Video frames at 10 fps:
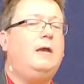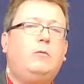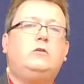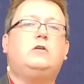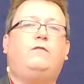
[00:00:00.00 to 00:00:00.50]

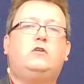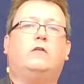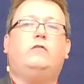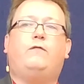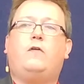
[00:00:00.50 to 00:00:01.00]
image of
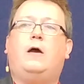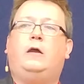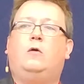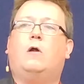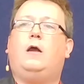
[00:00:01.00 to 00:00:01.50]

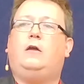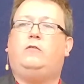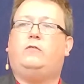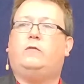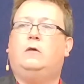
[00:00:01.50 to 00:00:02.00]
justifying
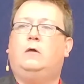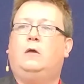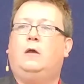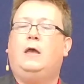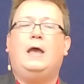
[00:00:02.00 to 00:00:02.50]

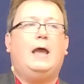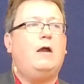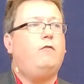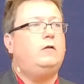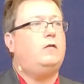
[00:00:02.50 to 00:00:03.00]
grace.
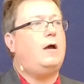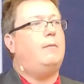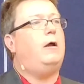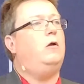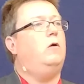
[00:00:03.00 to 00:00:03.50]
Every
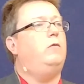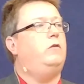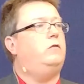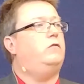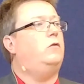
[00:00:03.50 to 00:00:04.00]
time I heard
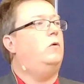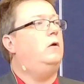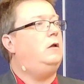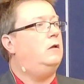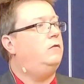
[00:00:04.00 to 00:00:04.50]
this
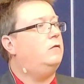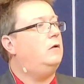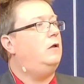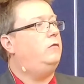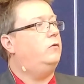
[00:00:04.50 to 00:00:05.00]
story in
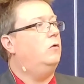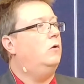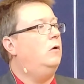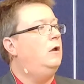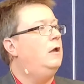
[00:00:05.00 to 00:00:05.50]
Sunday
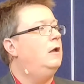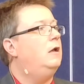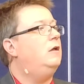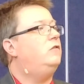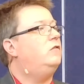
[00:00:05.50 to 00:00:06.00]
school,
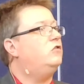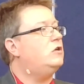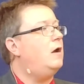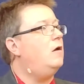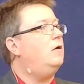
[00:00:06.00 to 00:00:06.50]
it's
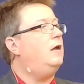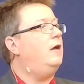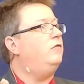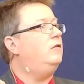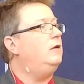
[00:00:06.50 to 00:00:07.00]
shared
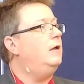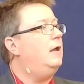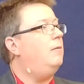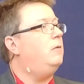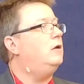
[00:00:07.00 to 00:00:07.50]
as the
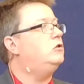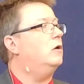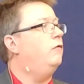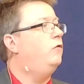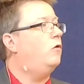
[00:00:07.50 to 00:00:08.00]
image
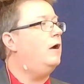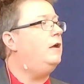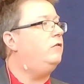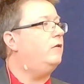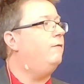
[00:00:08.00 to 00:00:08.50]
of
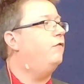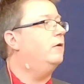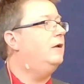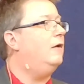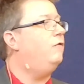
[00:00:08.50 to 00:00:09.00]
grace and
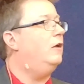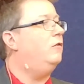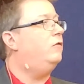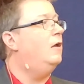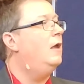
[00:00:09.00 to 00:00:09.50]

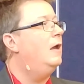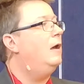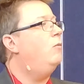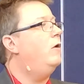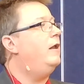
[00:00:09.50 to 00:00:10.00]
forgiveness.
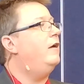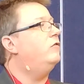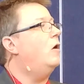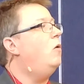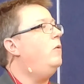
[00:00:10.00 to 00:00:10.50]
And what has
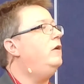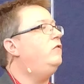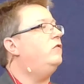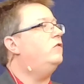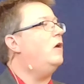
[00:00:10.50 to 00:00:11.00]

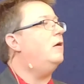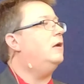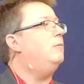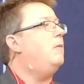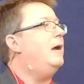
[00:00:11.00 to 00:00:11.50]
always
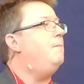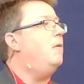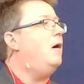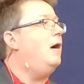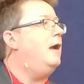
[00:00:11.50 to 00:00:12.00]
stuck in my
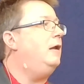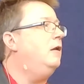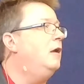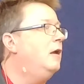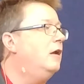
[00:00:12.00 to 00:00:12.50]
mind